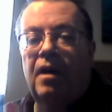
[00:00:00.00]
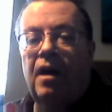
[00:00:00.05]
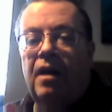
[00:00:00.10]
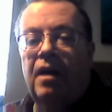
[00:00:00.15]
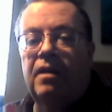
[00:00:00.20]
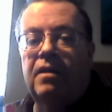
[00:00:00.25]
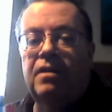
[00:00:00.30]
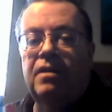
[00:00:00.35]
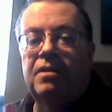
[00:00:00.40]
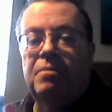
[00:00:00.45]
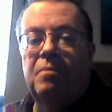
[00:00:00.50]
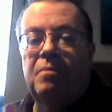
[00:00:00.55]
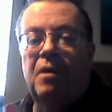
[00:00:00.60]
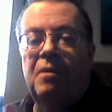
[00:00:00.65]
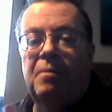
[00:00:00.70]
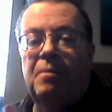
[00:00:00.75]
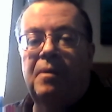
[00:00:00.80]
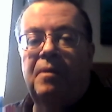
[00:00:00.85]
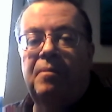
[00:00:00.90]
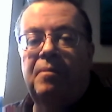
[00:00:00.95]
at this
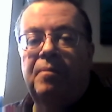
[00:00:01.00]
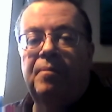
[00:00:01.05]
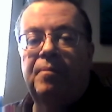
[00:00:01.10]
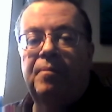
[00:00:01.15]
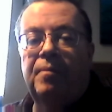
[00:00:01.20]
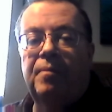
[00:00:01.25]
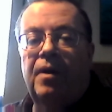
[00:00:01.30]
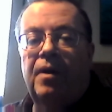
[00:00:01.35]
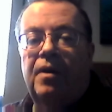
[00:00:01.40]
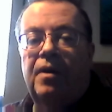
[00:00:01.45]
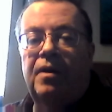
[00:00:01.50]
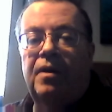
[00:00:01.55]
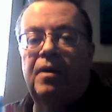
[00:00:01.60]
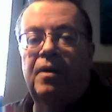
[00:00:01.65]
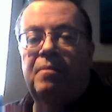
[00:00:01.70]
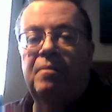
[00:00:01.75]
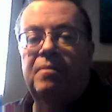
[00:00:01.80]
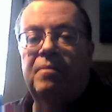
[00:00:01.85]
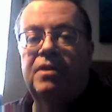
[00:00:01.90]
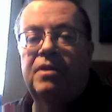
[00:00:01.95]
moment,
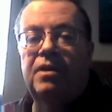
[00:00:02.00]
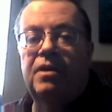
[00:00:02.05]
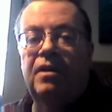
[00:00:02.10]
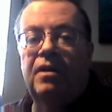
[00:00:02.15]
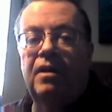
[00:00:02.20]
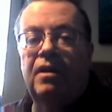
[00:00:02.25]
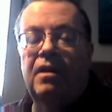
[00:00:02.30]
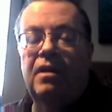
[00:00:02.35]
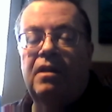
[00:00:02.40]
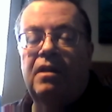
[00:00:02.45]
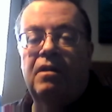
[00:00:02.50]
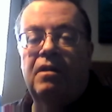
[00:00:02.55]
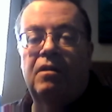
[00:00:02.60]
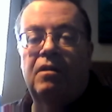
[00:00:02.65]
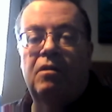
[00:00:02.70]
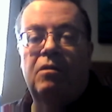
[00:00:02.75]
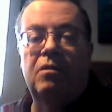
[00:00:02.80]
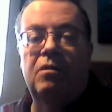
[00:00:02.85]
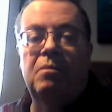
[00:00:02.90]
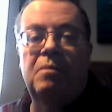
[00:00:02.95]
certainly the
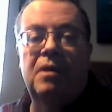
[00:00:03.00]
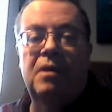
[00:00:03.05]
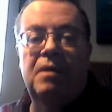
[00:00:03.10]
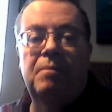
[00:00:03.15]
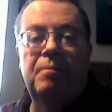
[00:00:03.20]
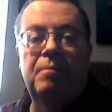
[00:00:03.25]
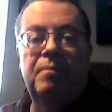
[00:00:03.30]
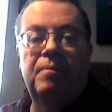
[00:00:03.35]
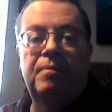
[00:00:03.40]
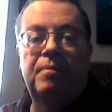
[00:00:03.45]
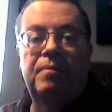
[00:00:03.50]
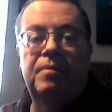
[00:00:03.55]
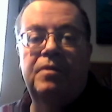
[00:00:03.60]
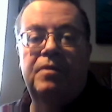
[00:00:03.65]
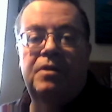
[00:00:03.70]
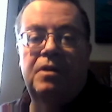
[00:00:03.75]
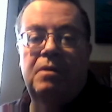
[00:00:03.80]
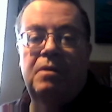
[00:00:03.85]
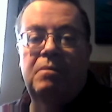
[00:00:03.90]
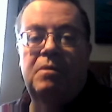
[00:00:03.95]
economy
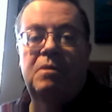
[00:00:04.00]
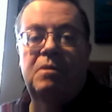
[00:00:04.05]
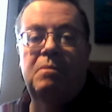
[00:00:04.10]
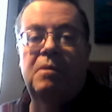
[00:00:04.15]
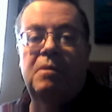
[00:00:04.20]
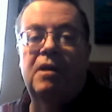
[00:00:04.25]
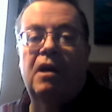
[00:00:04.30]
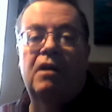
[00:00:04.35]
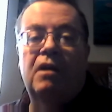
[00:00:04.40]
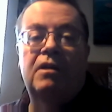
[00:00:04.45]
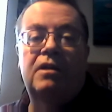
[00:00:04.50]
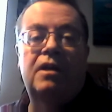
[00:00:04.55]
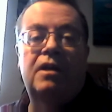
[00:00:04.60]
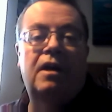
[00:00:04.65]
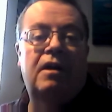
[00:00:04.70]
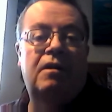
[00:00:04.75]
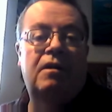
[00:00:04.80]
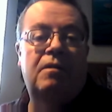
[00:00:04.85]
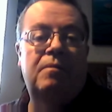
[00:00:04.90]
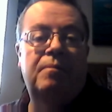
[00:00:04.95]
seems to be going to
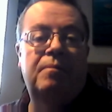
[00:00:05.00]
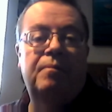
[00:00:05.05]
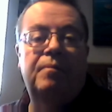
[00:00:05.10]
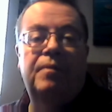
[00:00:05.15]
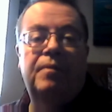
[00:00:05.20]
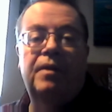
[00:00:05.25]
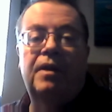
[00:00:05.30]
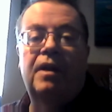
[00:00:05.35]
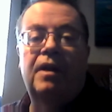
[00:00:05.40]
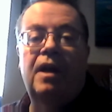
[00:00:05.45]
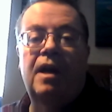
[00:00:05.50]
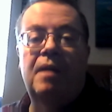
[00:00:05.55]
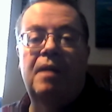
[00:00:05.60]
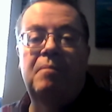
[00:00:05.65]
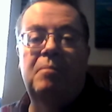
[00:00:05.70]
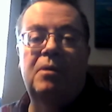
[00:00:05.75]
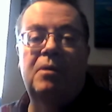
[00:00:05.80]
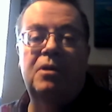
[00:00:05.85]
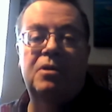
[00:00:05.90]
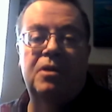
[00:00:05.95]
hell in a
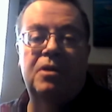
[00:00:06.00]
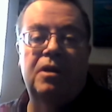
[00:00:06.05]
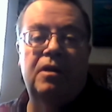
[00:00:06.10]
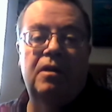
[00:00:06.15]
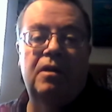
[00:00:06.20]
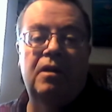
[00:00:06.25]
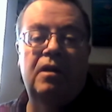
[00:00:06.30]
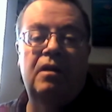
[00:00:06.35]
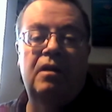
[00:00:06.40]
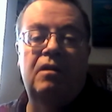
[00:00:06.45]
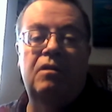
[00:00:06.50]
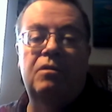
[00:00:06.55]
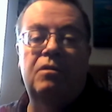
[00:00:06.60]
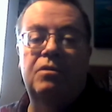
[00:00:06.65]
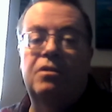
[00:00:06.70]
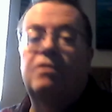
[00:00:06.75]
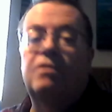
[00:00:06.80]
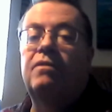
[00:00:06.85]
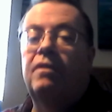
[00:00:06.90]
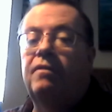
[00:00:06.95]
handbasket in
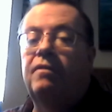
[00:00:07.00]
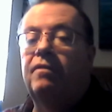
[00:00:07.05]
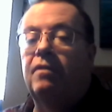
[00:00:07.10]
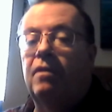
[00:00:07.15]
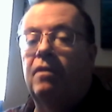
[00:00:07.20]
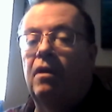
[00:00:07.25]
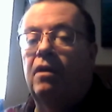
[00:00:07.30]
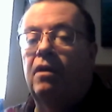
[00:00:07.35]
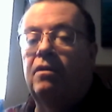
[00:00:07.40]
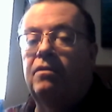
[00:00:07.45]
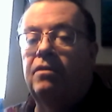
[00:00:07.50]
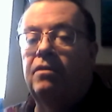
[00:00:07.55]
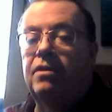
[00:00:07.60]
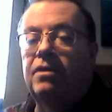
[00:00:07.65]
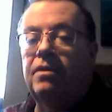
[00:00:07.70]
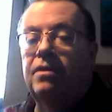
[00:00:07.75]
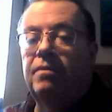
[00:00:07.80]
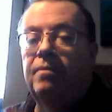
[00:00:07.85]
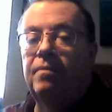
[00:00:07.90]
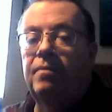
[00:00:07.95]
lots of different
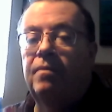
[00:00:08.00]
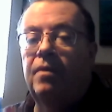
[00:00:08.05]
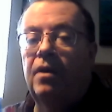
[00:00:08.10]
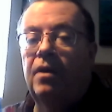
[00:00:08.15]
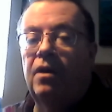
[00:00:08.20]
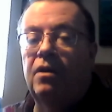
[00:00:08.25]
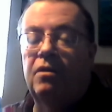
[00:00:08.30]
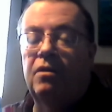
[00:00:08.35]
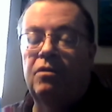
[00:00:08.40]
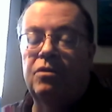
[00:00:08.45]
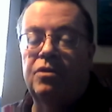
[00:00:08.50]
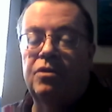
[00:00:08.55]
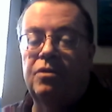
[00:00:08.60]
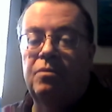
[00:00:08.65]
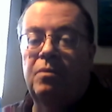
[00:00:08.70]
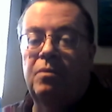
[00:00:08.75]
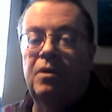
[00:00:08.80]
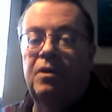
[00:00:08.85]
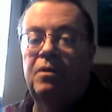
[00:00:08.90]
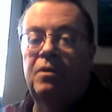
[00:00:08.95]
countries across the
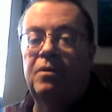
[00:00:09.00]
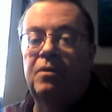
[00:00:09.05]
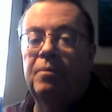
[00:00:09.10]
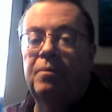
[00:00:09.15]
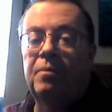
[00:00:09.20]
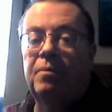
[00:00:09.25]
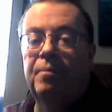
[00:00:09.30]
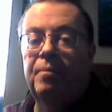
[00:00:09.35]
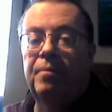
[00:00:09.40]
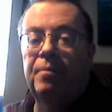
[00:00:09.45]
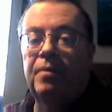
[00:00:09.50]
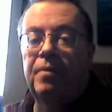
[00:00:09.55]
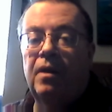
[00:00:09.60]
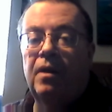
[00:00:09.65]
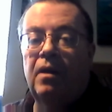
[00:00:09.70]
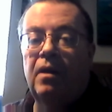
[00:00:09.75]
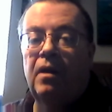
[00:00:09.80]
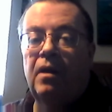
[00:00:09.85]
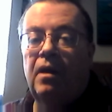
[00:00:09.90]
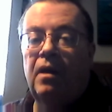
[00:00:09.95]
world.
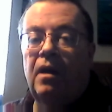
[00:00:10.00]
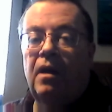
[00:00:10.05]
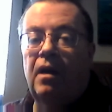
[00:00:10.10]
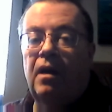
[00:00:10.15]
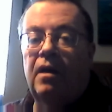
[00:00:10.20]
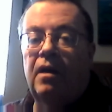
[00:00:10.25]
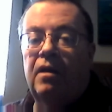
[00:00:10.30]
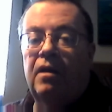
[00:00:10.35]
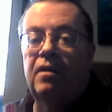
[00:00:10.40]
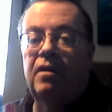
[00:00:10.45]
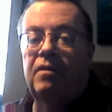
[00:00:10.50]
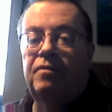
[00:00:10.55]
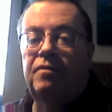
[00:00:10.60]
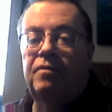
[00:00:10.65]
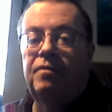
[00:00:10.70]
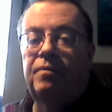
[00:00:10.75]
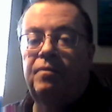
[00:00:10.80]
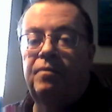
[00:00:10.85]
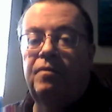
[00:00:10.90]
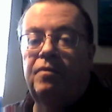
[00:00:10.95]
And
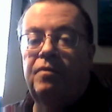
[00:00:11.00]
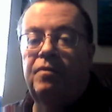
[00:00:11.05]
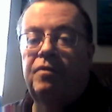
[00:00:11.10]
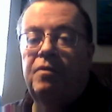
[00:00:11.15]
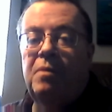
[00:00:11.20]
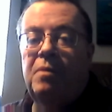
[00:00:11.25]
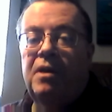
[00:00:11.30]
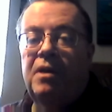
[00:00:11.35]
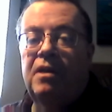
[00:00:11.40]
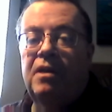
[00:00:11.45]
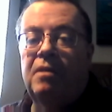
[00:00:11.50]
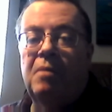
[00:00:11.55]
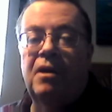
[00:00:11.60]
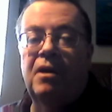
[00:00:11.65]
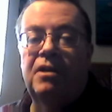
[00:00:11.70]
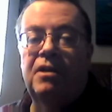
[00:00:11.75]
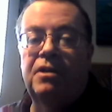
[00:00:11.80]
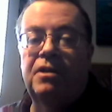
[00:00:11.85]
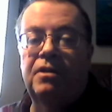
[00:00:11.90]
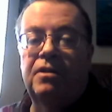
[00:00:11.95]
for me, the
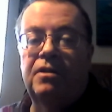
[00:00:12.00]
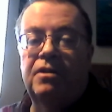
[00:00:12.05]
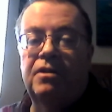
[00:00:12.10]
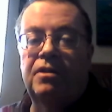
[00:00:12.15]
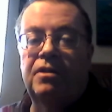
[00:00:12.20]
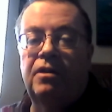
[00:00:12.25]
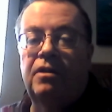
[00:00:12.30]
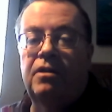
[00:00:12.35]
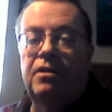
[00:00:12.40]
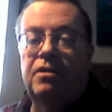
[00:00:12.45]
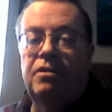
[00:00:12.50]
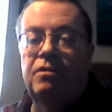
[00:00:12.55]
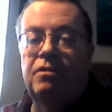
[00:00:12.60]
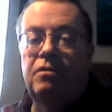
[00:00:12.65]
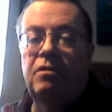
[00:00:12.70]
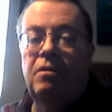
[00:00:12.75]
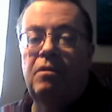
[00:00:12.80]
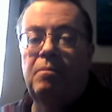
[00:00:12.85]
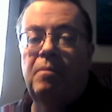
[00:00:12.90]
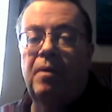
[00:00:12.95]
major concern is
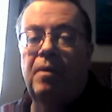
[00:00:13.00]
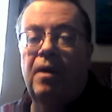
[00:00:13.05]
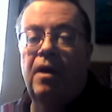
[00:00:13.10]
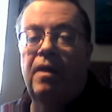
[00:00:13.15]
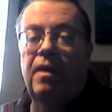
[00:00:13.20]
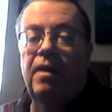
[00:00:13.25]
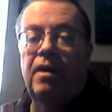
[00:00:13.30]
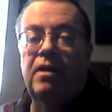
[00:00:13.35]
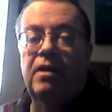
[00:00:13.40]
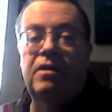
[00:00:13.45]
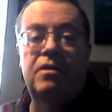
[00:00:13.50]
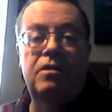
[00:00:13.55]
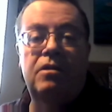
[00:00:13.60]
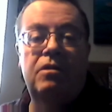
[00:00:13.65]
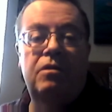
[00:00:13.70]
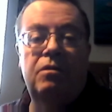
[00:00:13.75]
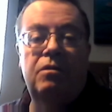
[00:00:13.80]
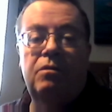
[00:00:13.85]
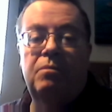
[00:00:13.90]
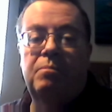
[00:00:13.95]
Europe, and that is
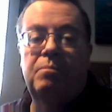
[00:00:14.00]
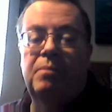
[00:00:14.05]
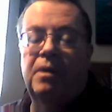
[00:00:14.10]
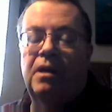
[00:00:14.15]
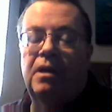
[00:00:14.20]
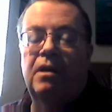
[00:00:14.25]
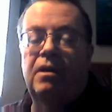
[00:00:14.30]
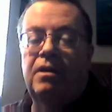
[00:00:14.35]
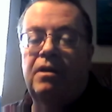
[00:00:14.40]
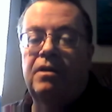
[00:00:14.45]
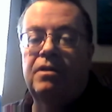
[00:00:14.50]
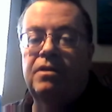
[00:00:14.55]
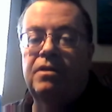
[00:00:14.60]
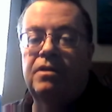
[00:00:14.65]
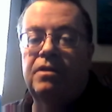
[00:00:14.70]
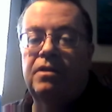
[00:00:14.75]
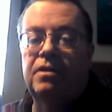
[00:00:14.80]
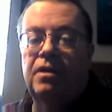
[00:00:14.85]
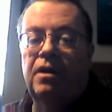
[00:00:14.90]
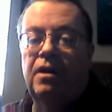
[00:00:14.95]
not
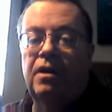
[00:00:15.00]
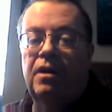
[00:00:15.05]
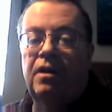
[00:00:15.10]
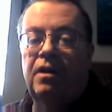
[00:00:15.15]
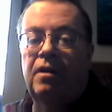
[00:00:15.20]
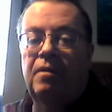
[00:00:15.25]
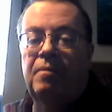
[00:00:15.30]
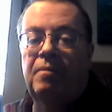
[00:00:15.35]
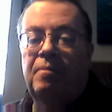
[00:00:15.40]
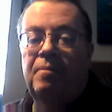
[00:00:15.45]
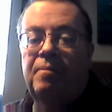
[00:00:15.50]
because I